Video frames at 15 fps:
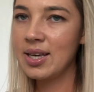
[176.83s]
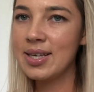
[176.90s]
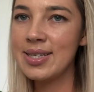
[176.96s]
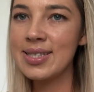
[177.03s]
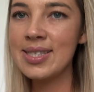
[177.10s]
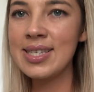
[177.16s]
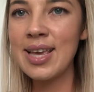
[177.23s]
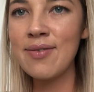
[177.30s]

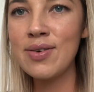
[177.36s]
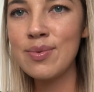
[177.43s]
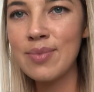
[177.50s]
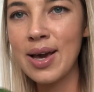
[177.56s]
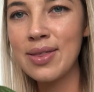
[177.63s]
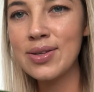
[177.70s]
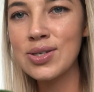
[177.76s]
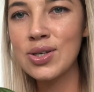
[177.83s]
7
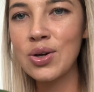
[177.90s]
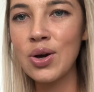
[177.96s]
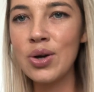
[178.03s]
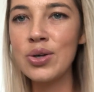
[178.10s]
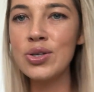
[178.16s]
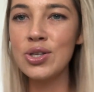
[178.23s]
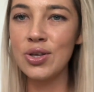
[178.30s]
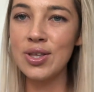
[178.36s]
months ago,
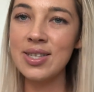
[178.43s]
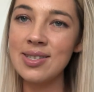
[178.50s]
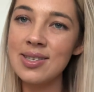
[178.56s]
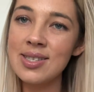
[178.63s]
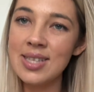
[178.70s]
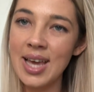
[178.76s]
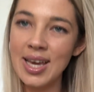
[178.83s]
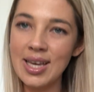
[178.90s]
so this
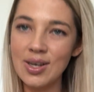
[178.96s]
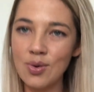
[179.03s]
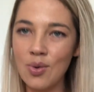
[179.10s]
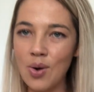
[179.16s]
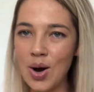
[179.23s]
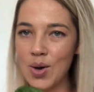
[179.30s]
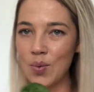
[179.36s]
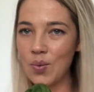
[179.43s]
has taken
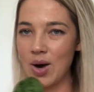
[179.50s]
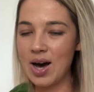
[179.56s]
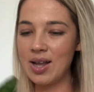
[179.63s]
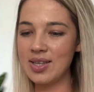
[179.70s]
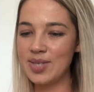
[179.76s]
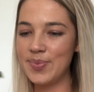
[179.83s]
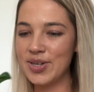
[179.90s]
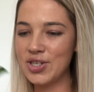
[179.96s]
quite a while,
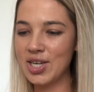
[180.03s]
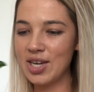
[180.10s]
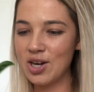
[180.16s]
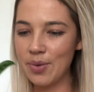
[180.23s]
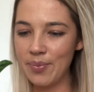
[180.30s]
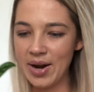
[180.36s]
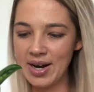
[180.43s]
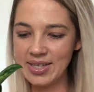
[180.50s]
especially in
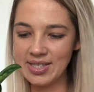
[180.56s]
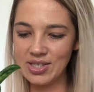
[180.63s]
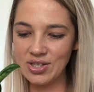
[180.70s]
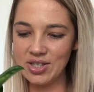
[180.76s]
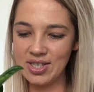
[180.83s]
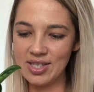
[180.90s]
comparison to the